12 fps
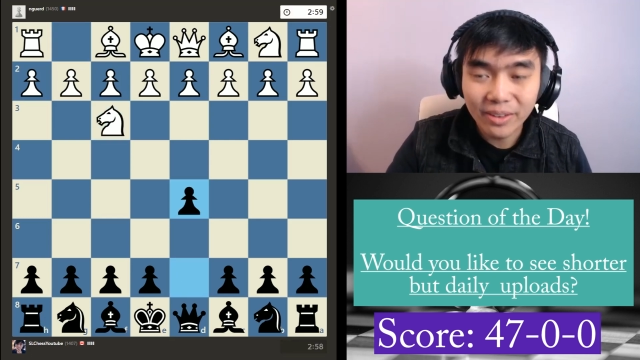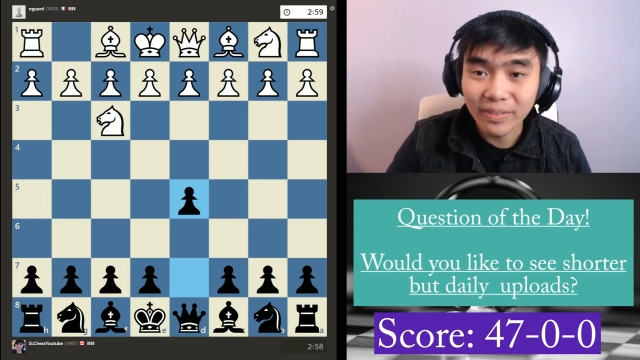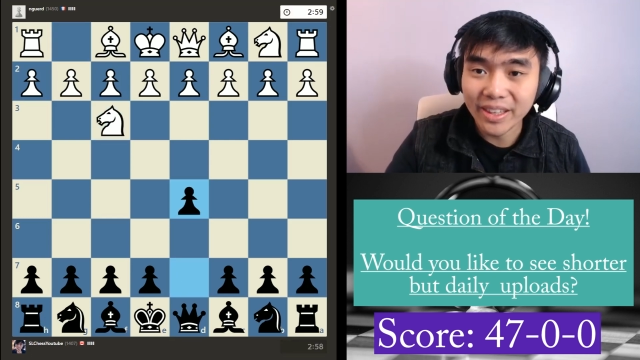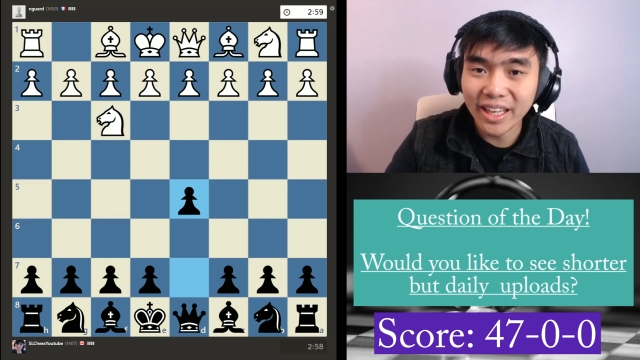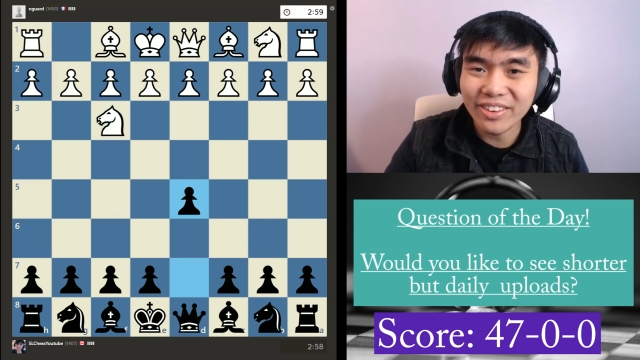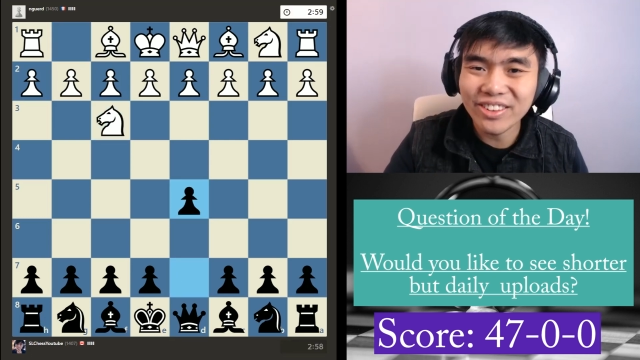
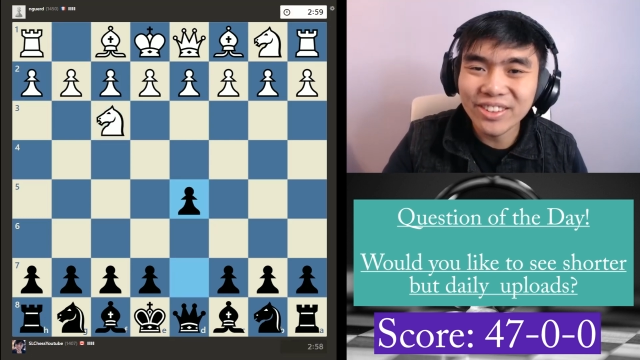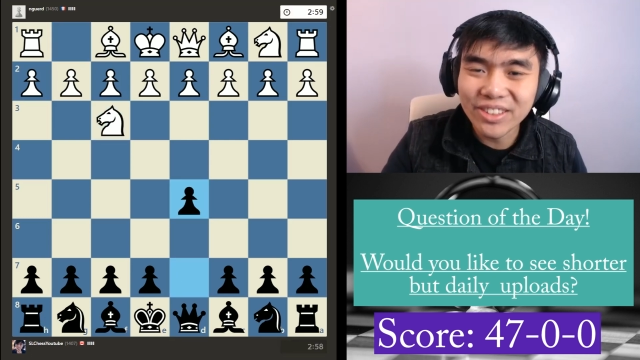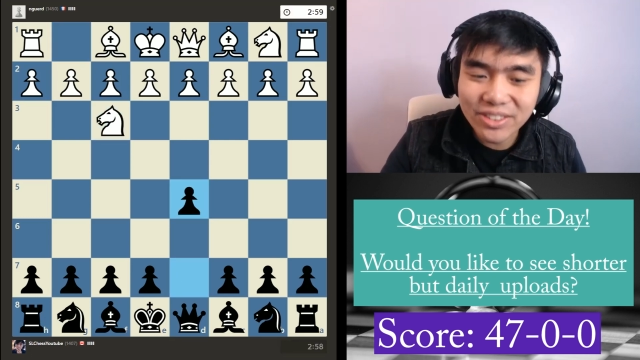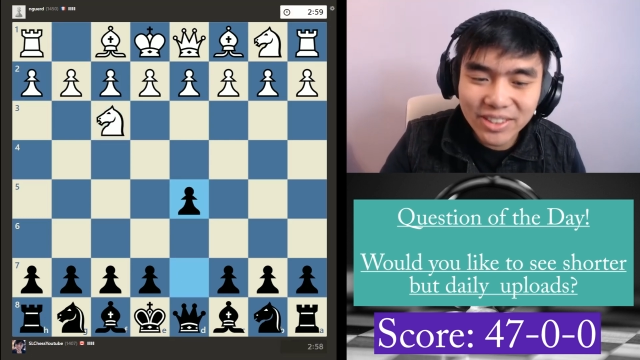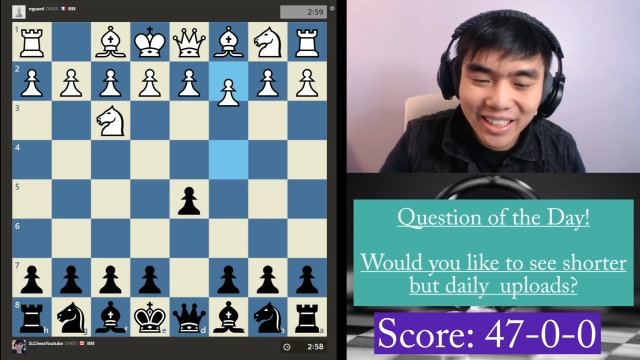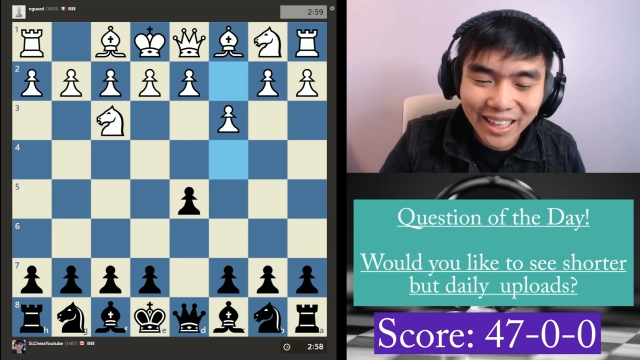without
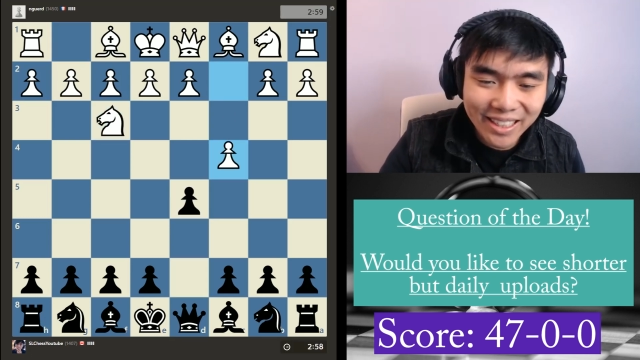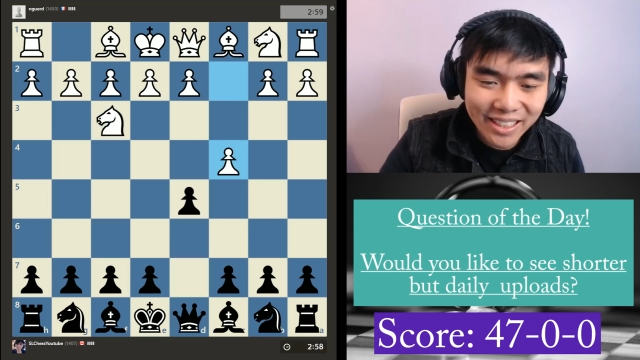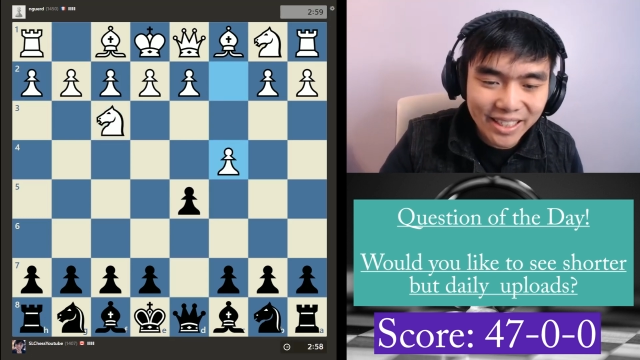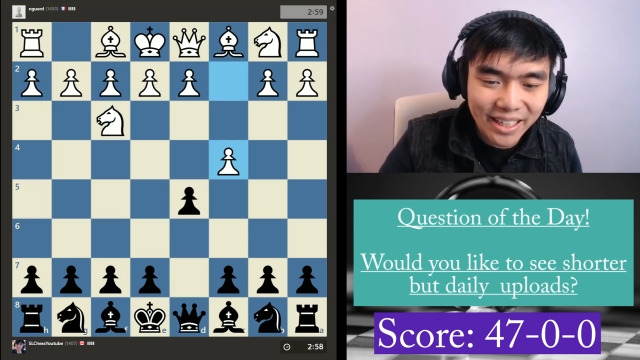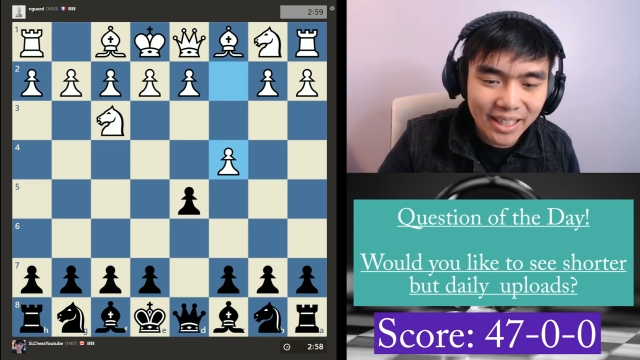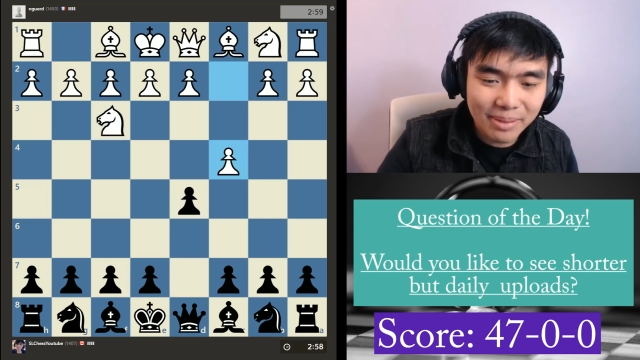losing any
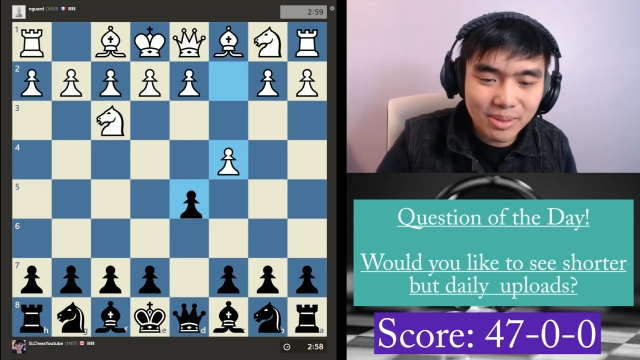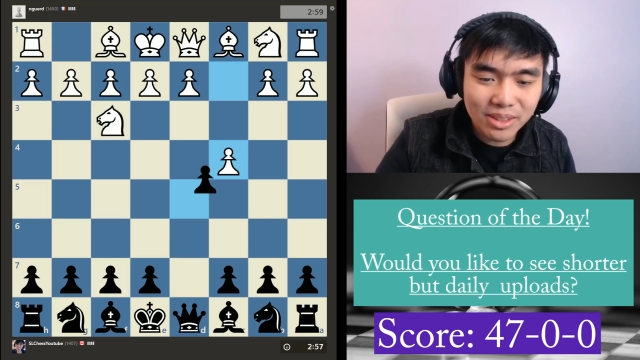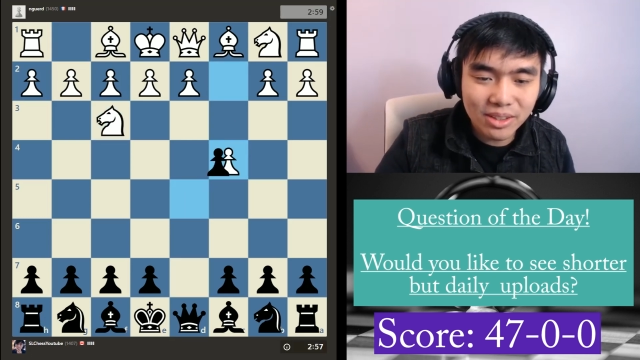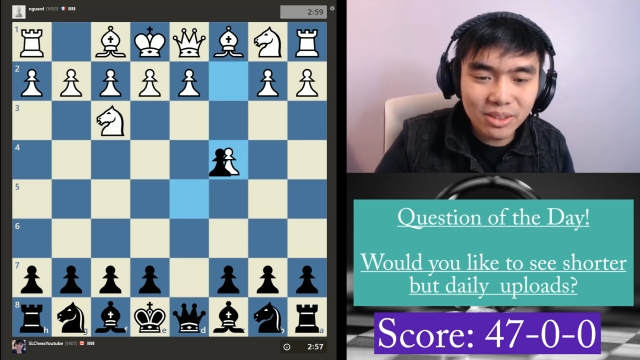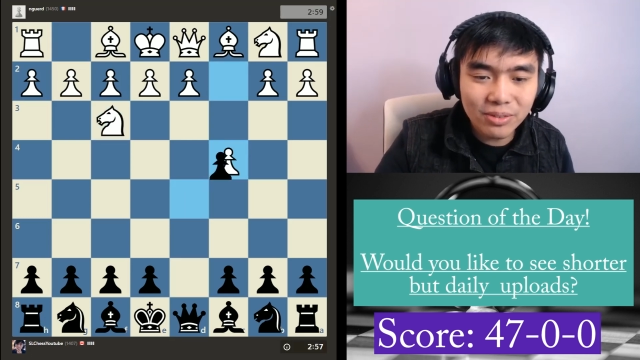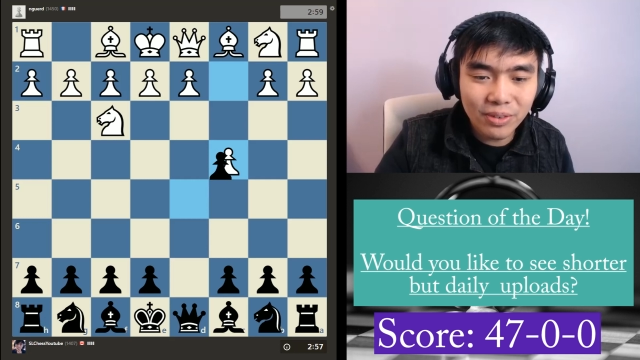games.
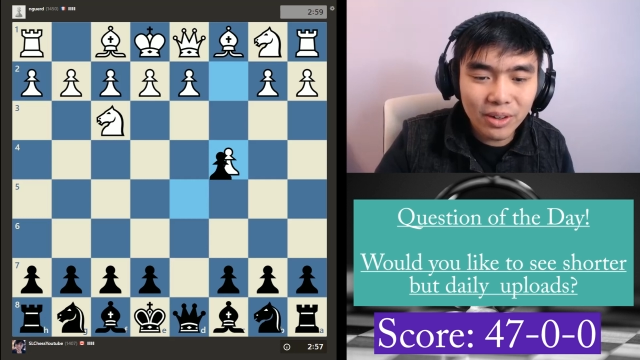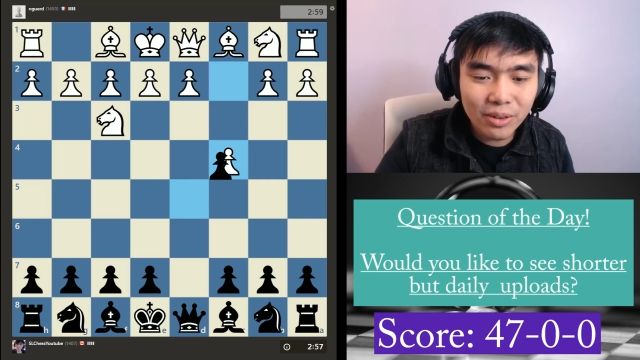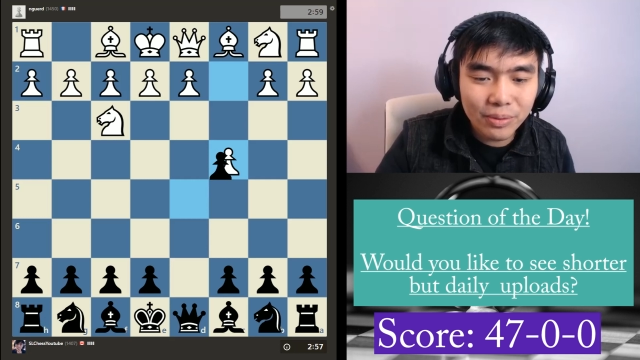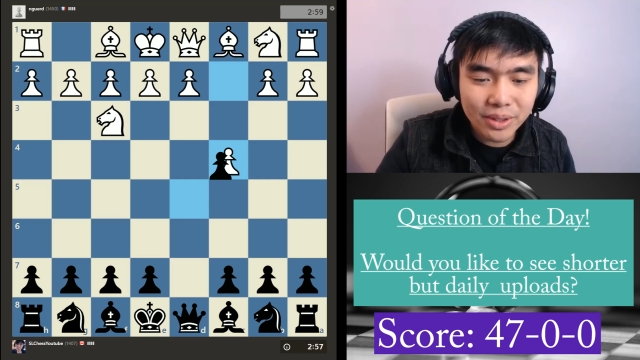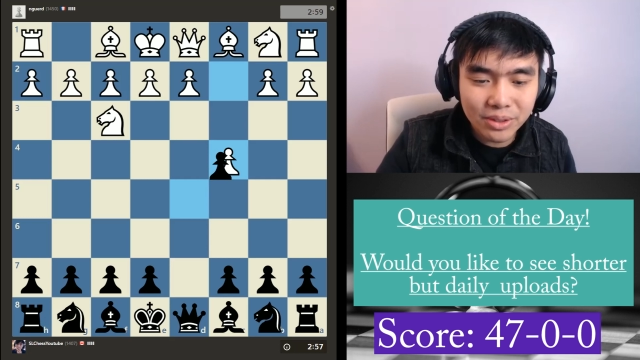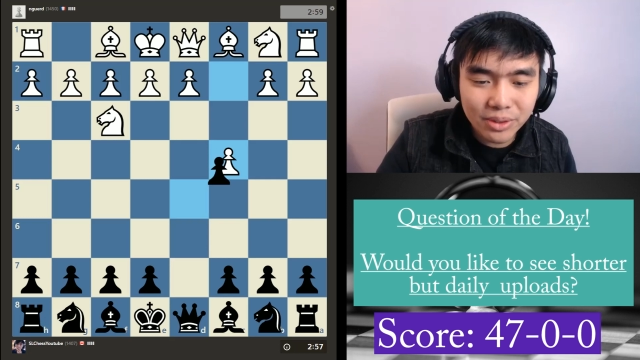So far,
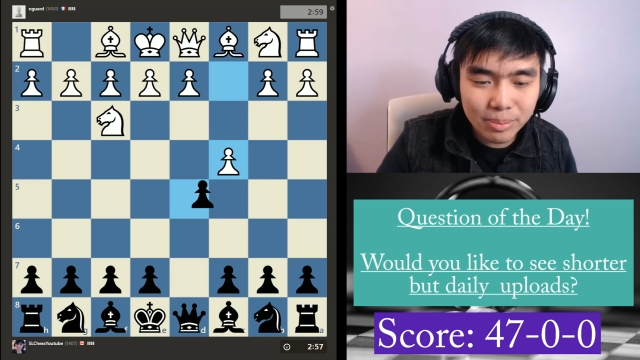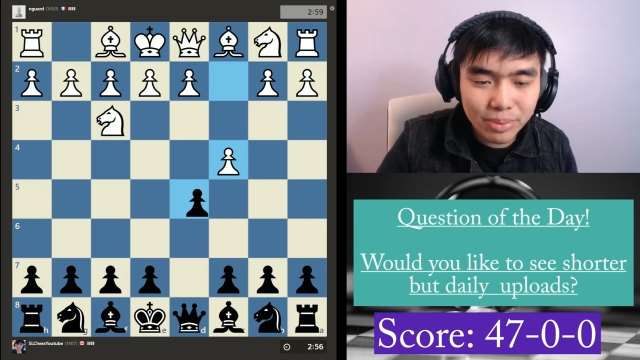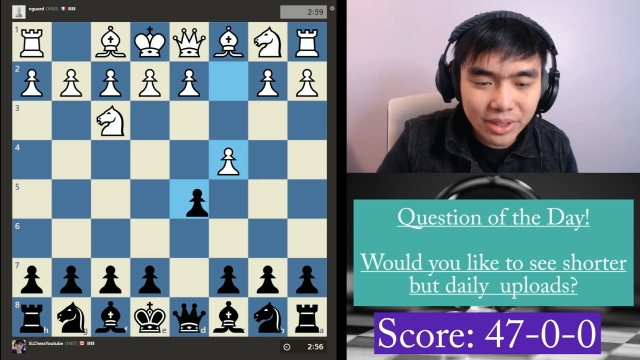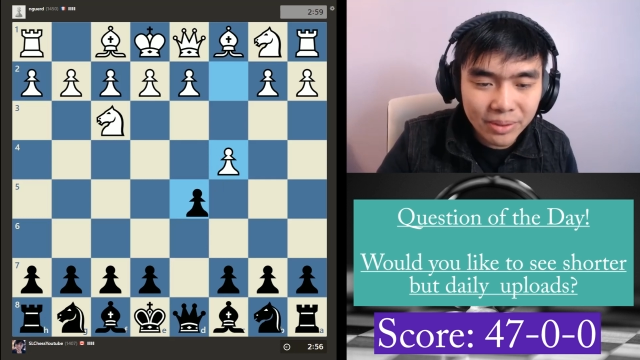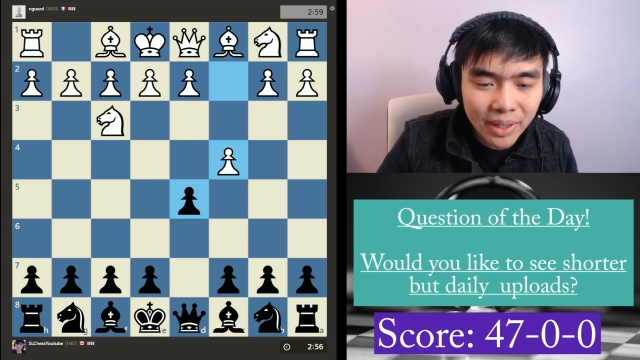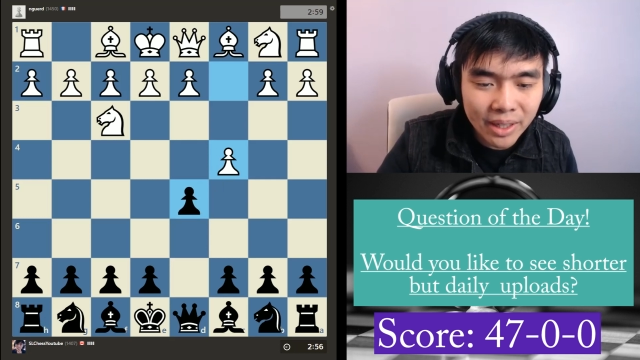we're doing
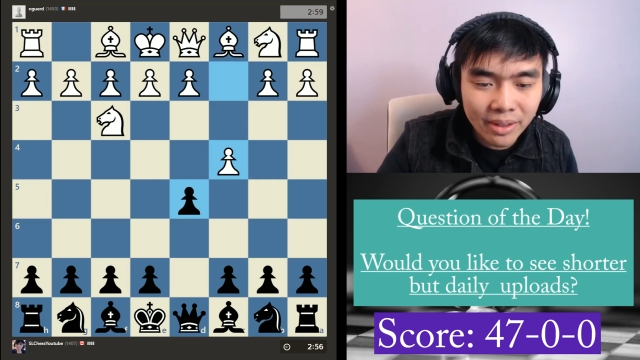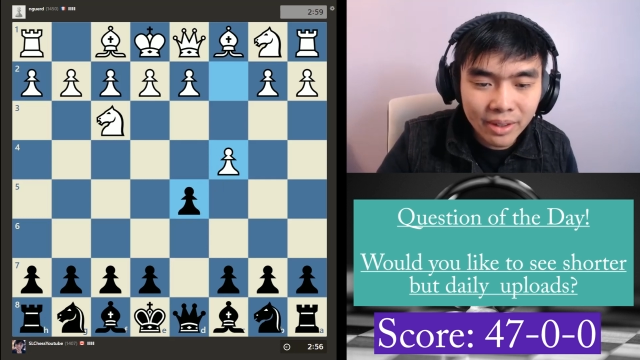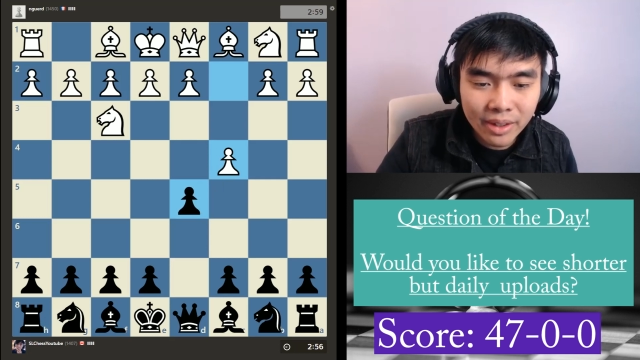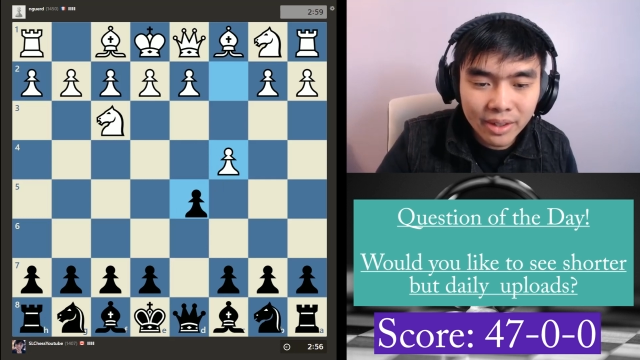pretty well.